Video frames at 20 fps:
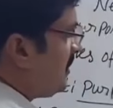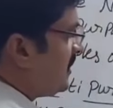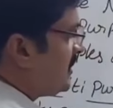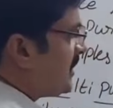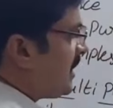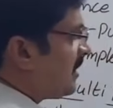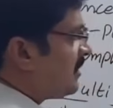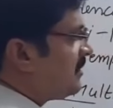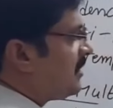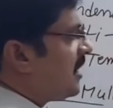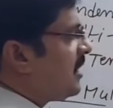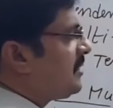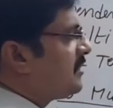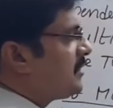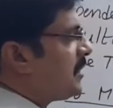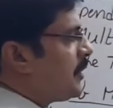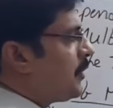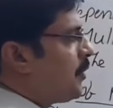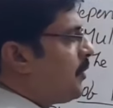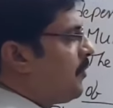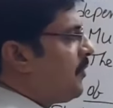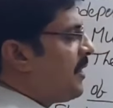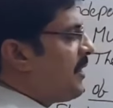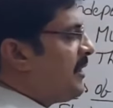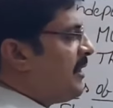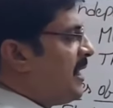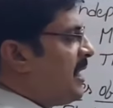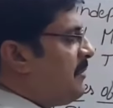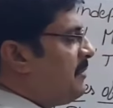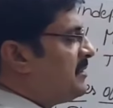of the Sardar
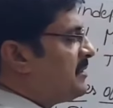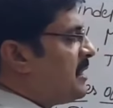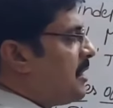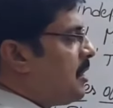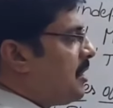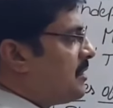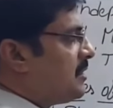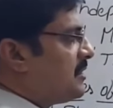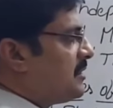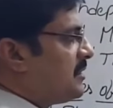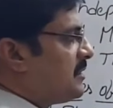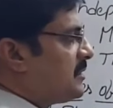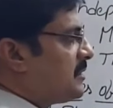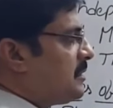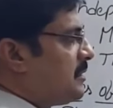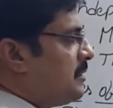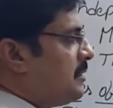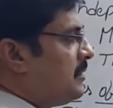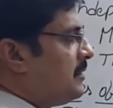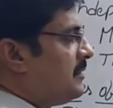Sarovar Dam, is largest